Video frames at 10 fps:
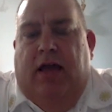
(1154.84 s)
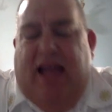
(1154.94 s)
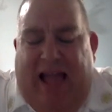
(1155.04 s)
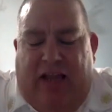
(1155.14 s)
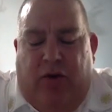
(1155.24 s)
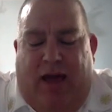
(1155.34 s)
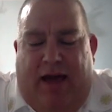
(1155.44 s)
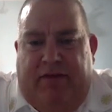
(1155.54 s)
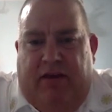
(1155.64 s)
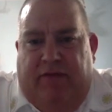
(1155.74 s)
and you
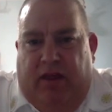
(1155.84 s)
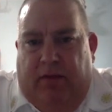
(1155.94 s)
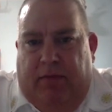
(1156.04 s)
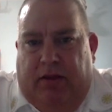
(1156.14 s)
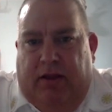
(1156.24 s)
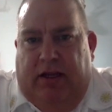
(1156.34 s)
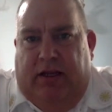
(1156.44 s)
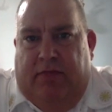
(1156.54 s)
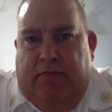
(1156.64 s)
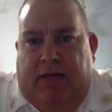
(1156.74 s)
have the availability
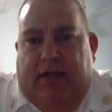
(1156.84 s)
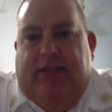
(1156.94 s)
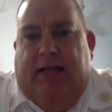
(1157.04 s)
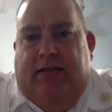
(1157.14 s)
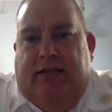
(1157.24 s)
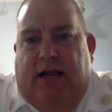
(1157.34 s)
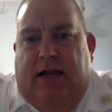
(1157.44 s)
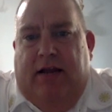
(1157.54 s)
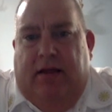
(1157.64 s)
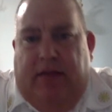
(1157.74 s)
to meet us
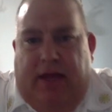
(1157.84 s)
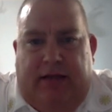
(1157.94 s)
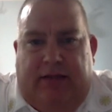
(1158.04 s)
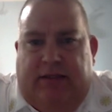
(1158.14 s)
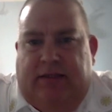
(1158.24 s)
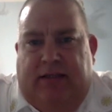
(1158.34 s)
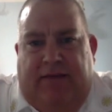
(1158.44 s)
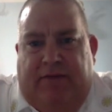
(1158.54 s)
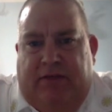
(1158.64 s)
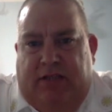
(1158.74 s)
outside, that is the
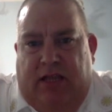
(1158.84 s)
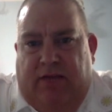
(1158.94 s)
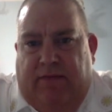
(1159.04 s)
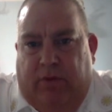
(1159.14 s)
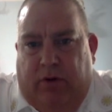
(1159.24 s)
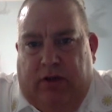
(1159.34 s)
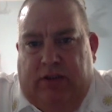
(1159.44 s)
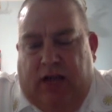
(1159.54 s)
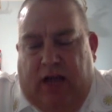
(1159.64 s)
safest thing for us.